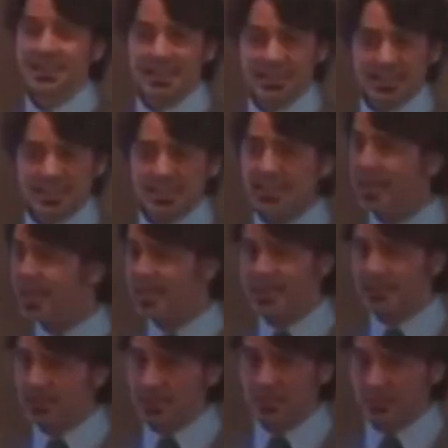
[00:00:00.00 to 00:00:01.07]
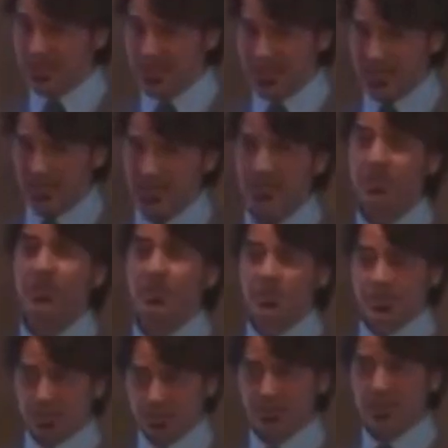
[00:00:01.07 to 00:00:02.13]
teeny tiny little range,
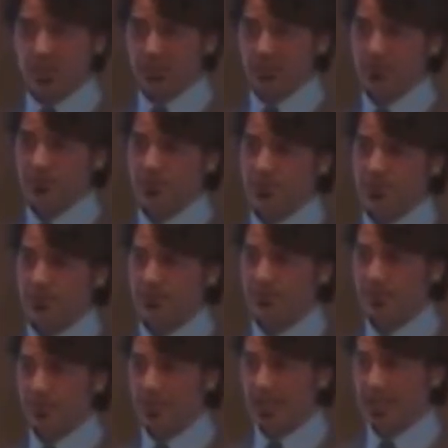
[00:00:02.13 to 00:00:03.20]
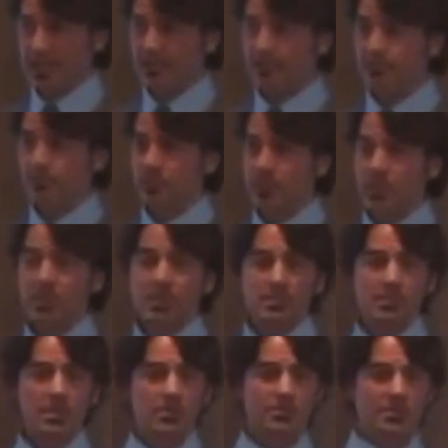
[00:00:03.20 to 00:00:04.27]
you're toast. Got it?
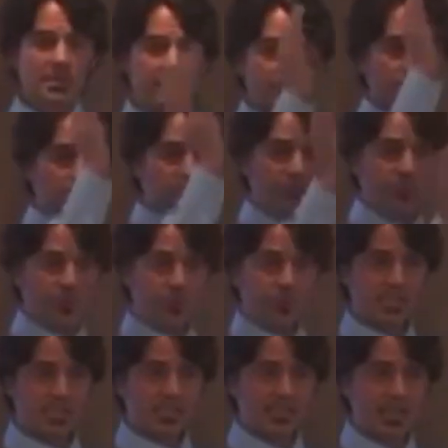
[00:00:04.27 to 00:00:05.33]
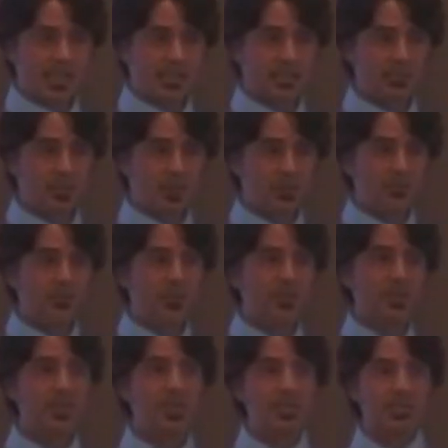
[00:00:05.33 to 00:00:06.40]
So 7.4 is exactly perfect.